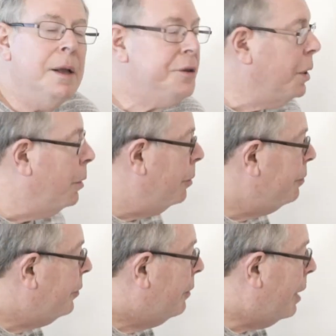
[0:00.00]

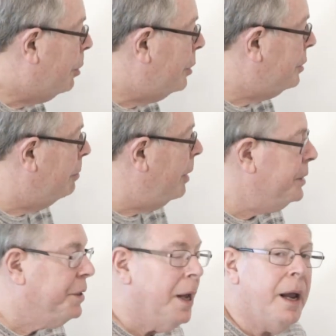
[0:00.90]
So that person
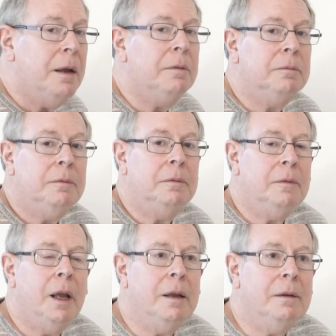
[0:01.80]
may say,
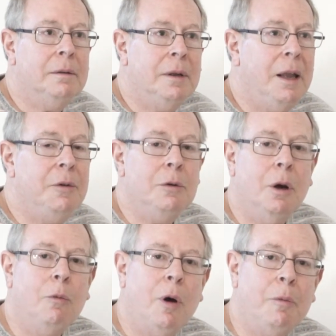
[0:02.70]
if you
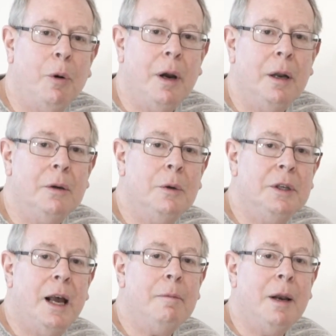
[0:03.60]
don't want to put it into
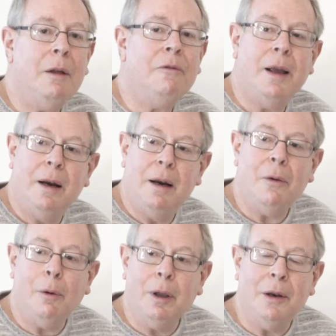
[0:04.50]
endowment, I'll find
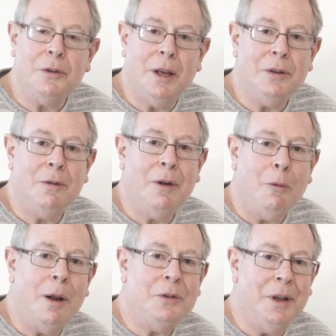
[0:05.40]
another organization that
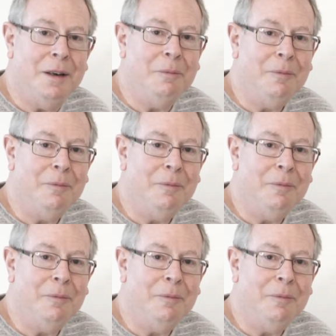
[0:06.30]
wants it.